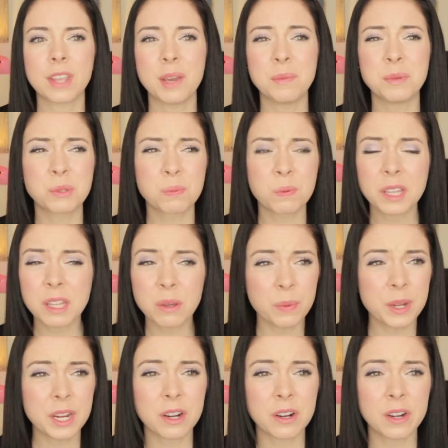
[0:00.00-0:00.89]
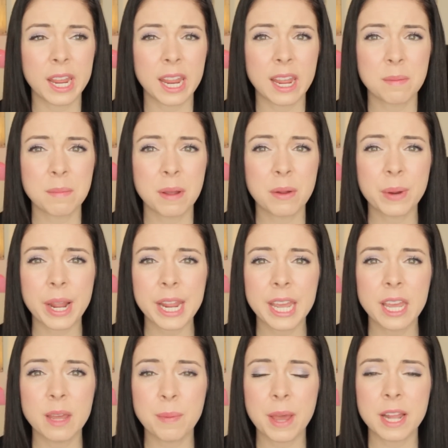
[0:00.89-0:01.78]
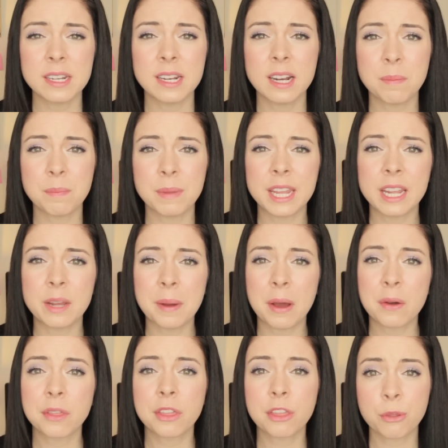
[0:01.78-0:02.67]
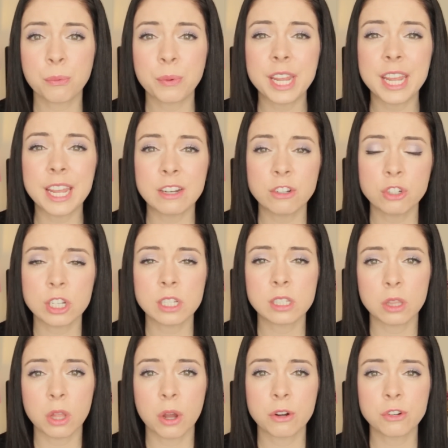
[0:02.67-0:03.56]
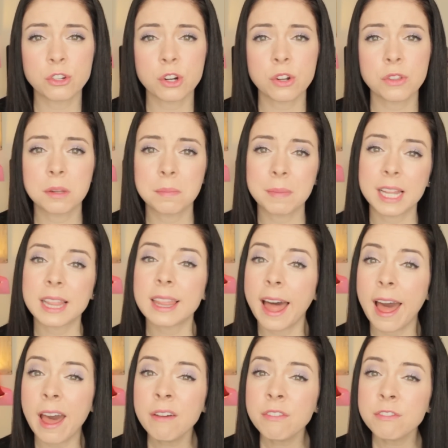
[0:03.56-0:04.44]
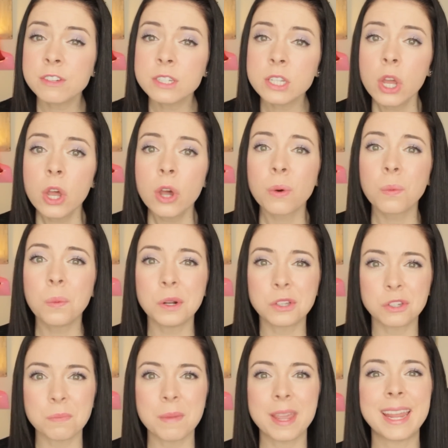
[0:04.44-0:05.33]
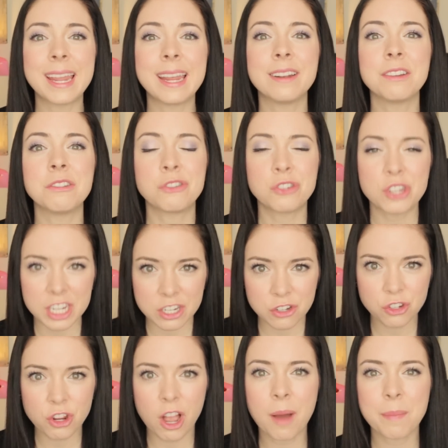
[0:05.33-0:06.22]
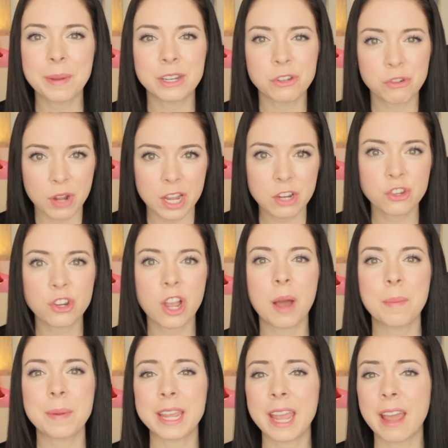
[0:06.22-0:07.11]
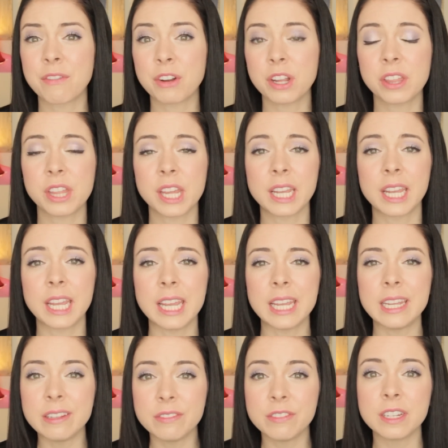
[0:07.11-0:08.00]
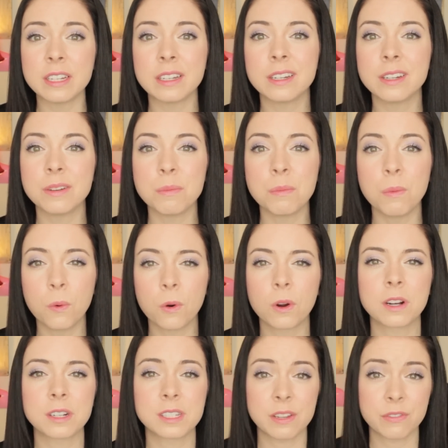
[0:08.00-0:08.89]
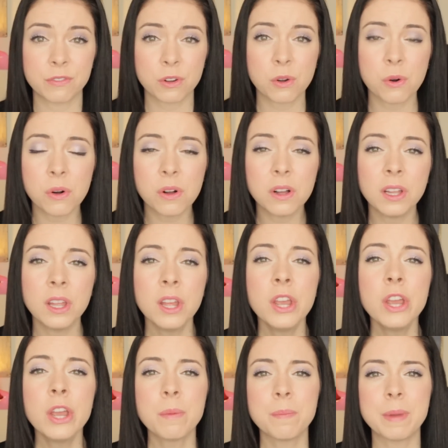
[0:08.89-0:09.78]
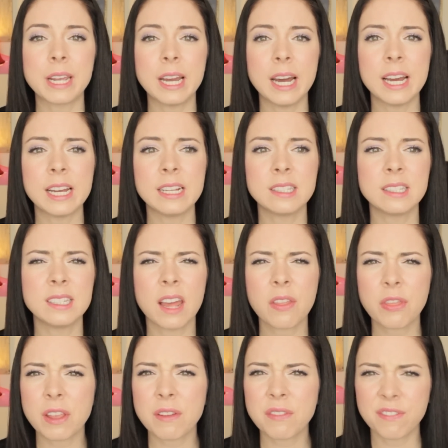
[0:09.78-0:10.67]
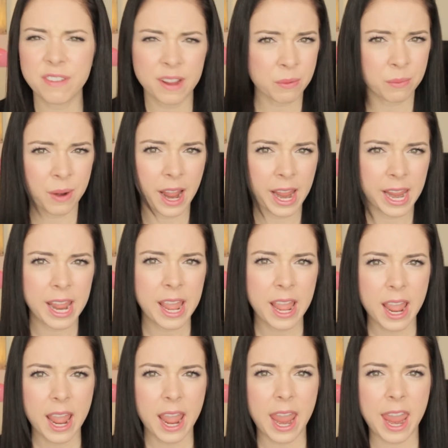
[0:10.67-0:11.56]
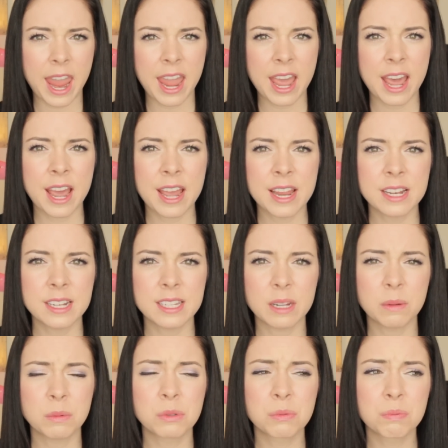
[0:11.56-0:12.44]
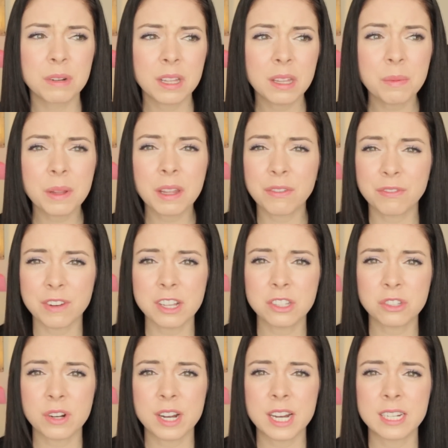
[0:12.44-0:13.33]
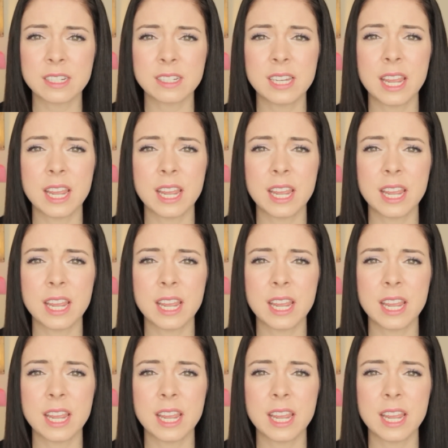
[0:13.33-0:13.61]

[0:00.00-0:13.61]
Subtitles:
It was really weird, and my right hip ended up being about 3 inches larger than my left, which made jean shopping, dress shopping, everything even more difficult because nothing fit right. And it was really, really frustrating to